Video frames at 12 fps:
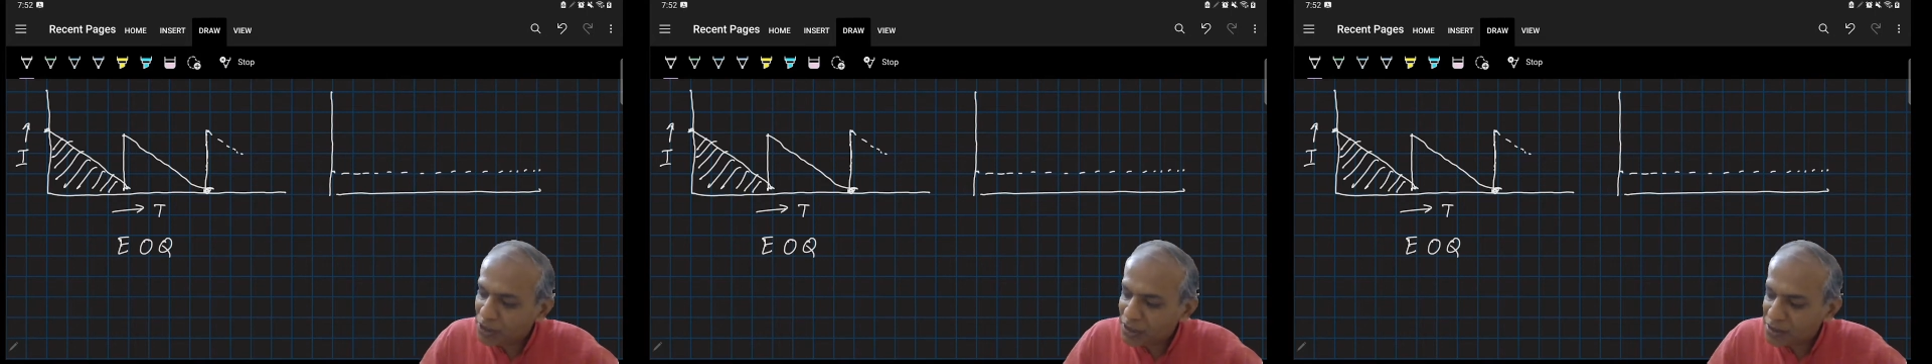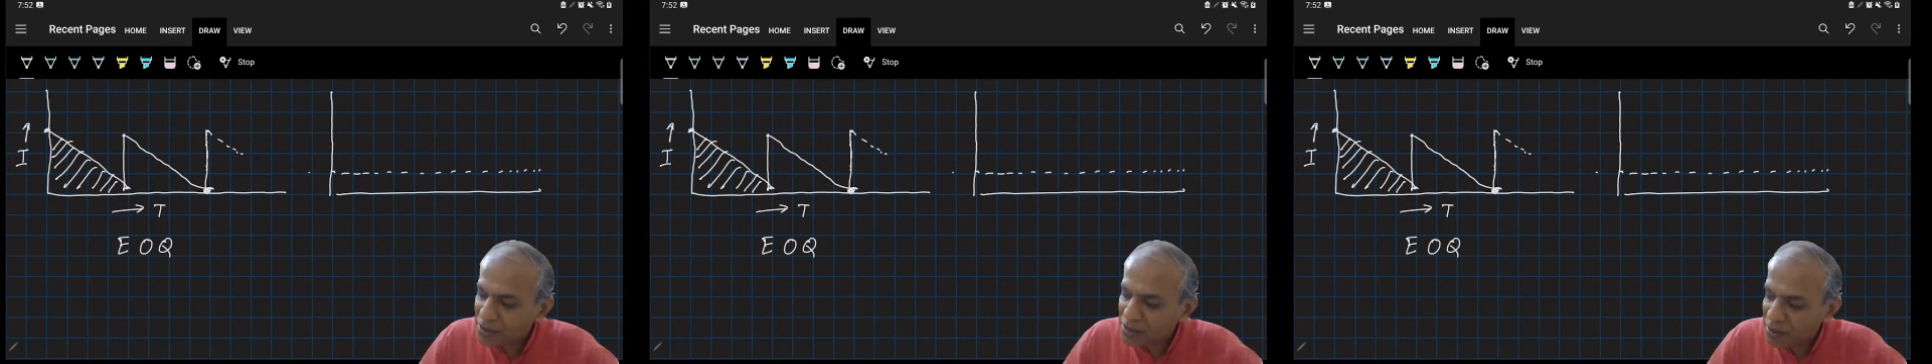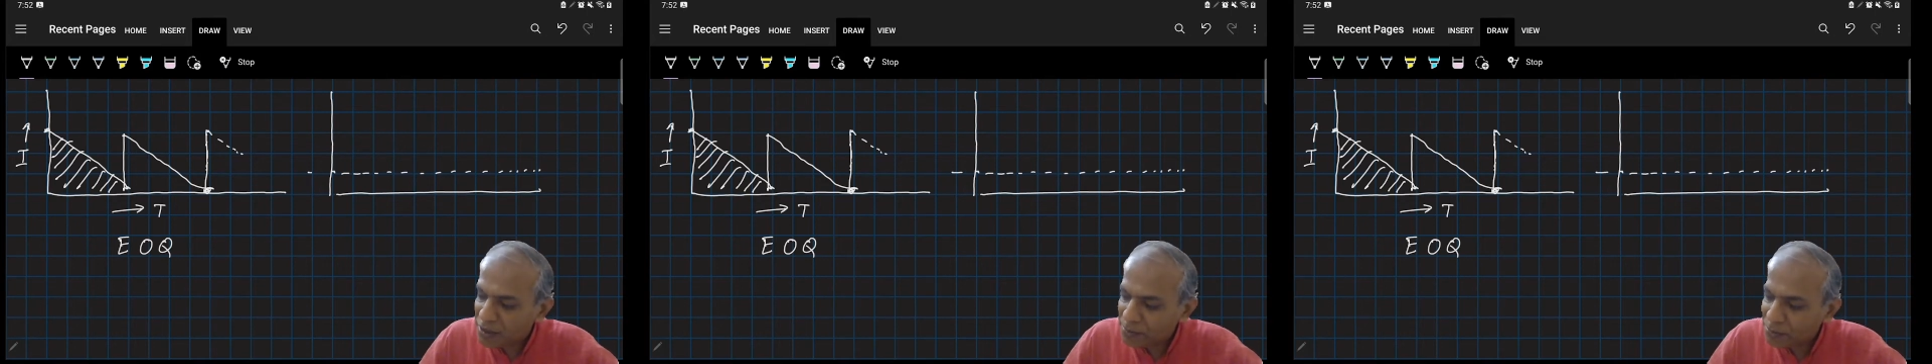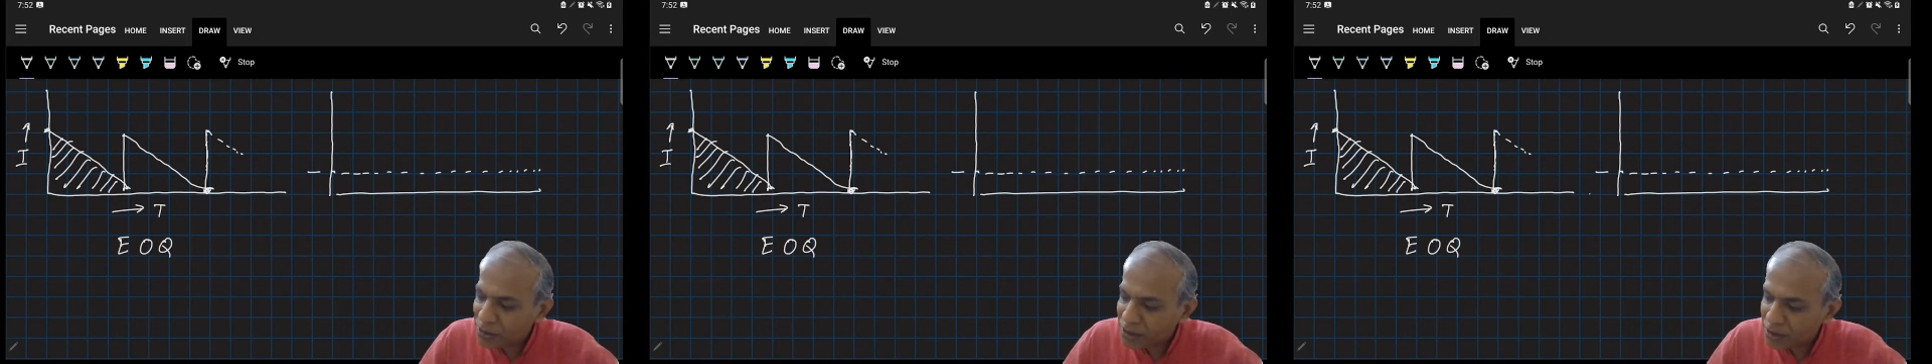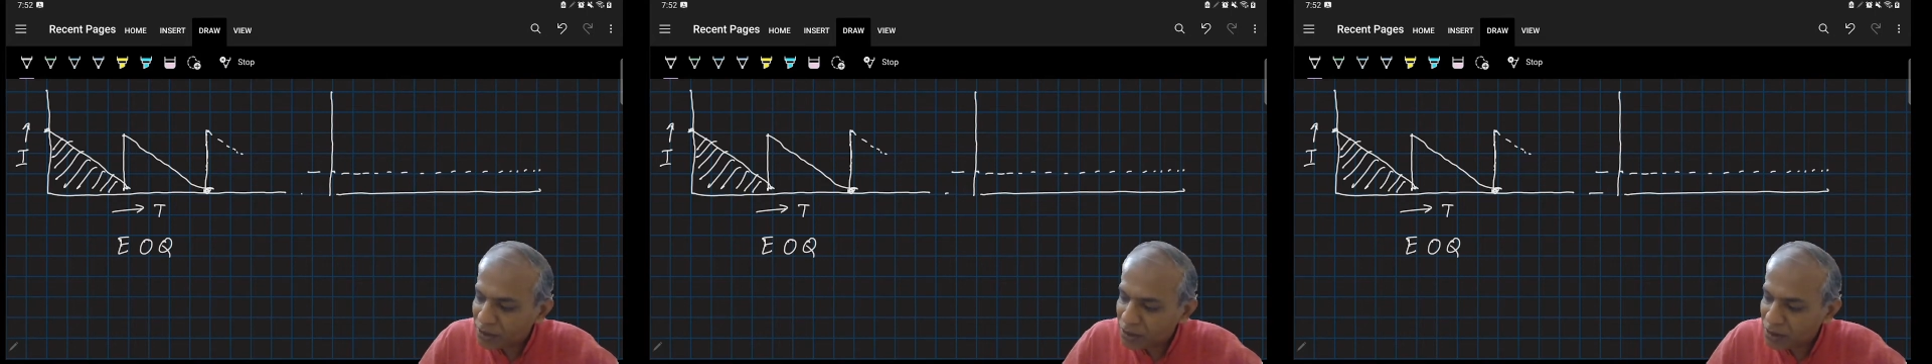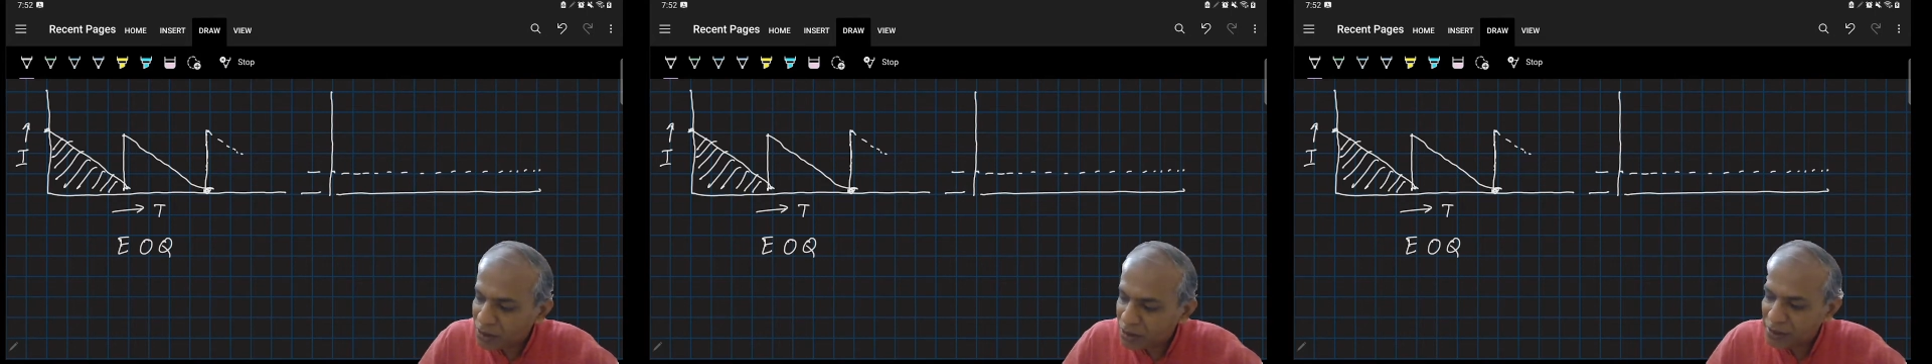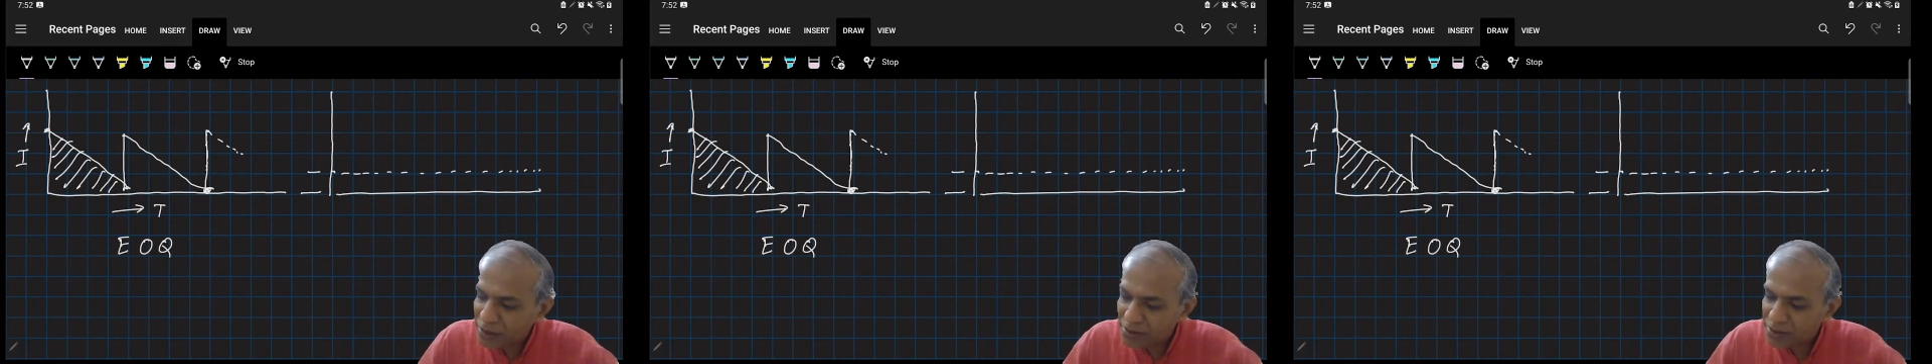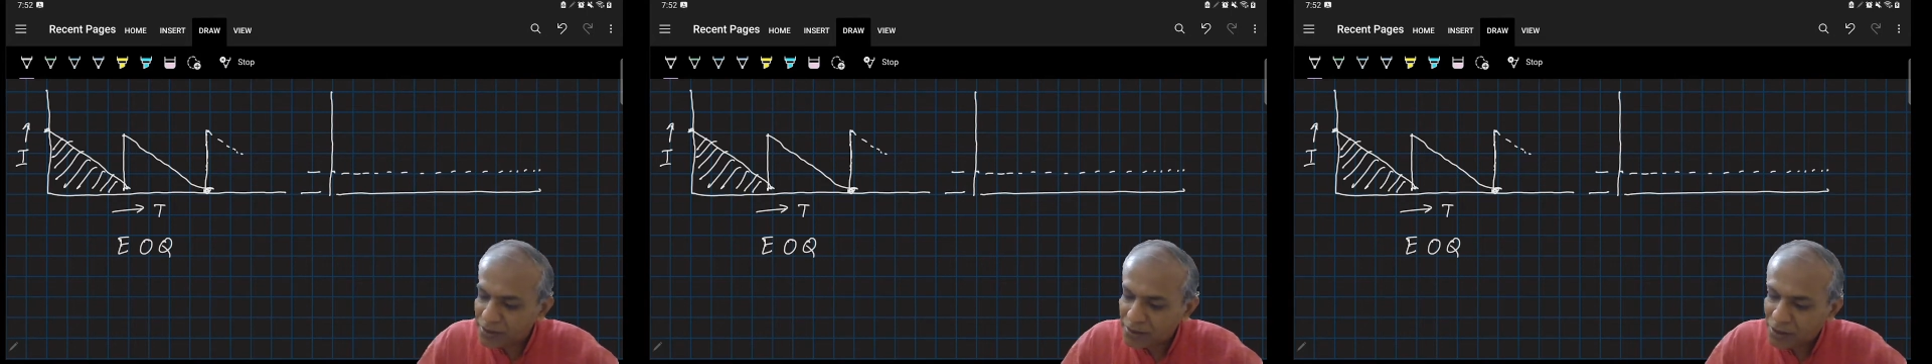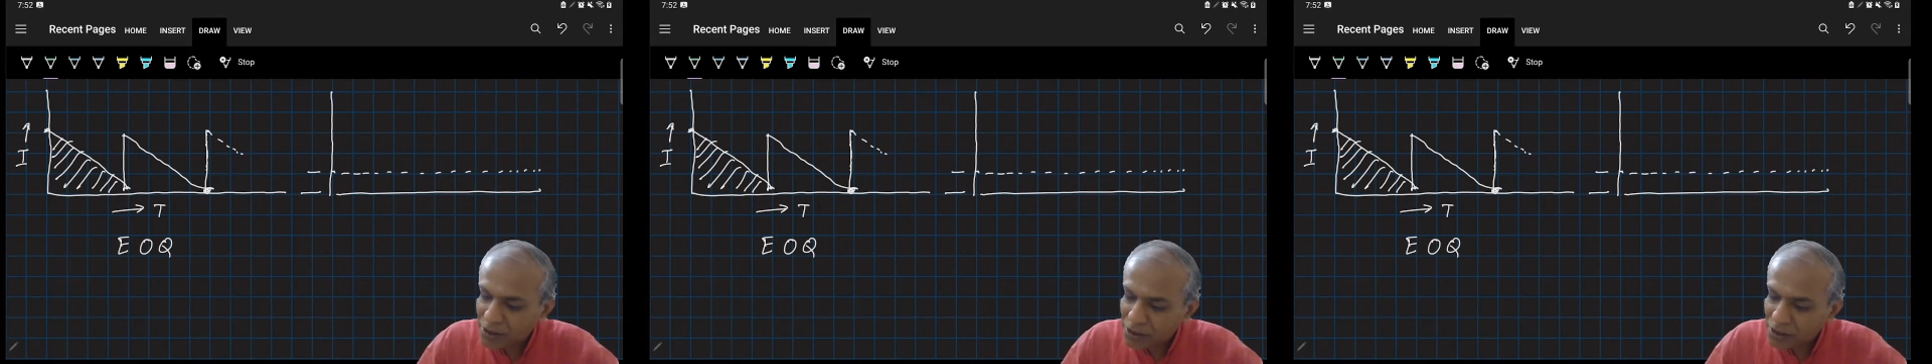This number here is